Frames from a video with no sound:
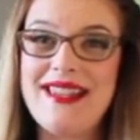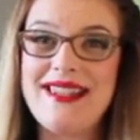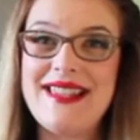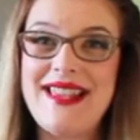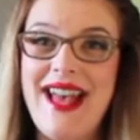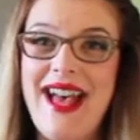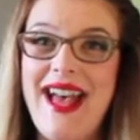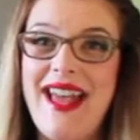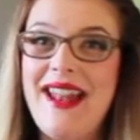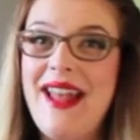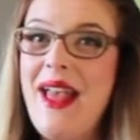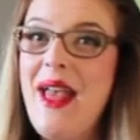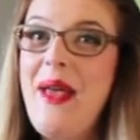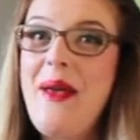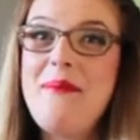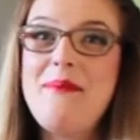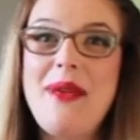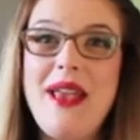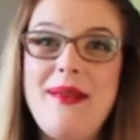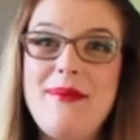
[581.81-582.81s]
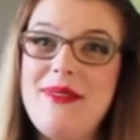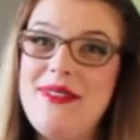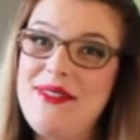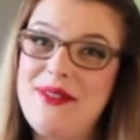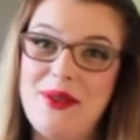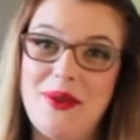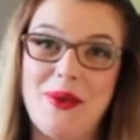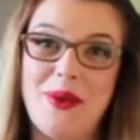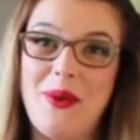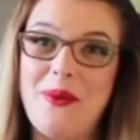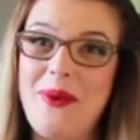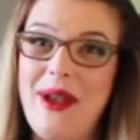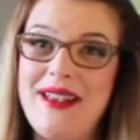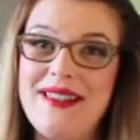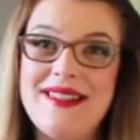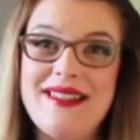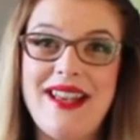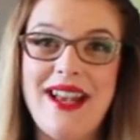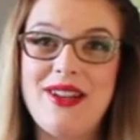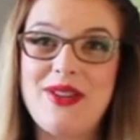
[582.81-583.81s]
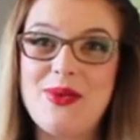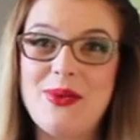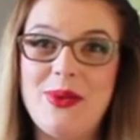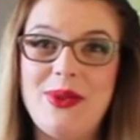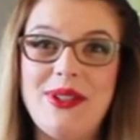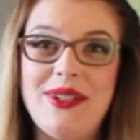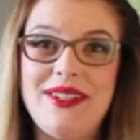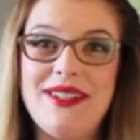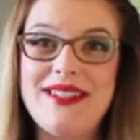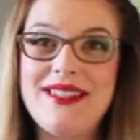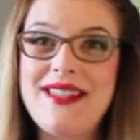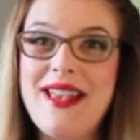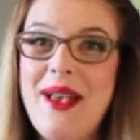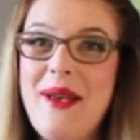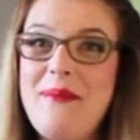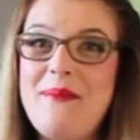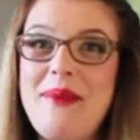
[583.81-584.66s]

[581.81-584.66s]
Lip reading: is that babies don't go by schedules,